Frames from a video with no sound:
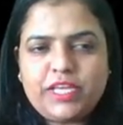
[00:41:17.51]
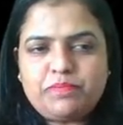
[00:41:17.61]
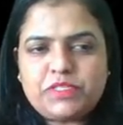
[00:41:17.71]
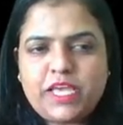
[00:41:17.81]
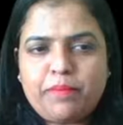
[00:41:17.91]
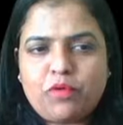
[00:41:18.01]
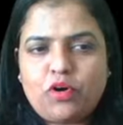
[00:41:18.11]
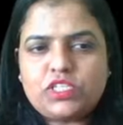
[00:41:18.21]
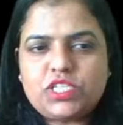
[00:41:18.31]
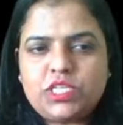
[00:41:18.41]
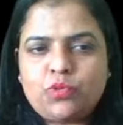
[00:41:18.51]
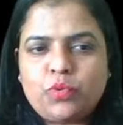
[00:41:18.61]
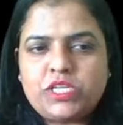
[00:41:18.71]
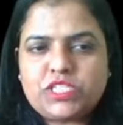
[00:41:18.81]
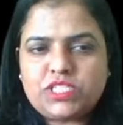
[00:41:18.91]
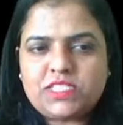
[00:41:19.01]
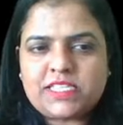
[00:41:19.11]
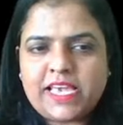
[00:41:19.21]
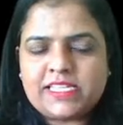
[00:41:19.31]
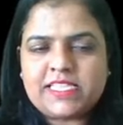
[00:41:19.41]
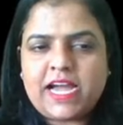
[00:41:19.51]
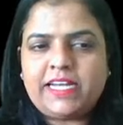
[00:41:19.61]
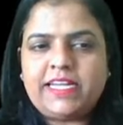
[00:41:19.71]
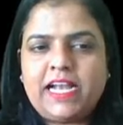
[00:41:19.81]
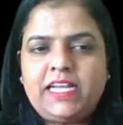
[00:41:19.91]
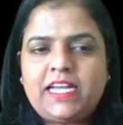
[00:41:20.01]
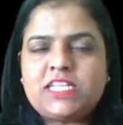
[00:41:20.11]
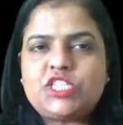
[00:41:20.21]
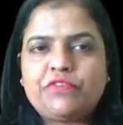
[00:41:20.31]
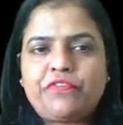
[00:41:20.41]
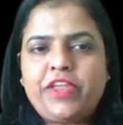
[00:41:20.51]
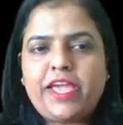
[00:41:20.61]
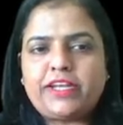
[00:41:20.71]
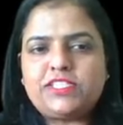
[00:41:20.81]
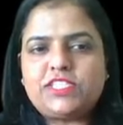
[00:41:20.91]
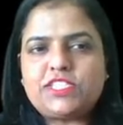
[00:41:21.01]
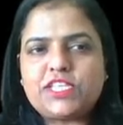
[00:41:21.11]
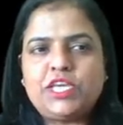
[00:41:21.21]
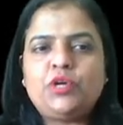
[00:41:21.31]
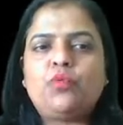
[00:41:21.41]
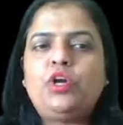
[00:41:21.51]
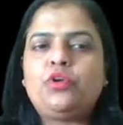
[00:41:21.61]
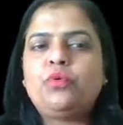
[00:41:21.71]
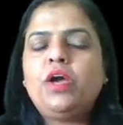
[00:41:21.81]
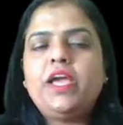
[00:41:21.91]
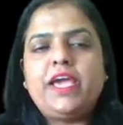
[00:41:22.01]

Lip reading: Gibbs Helmholtz equation says that delta G free energy is equal to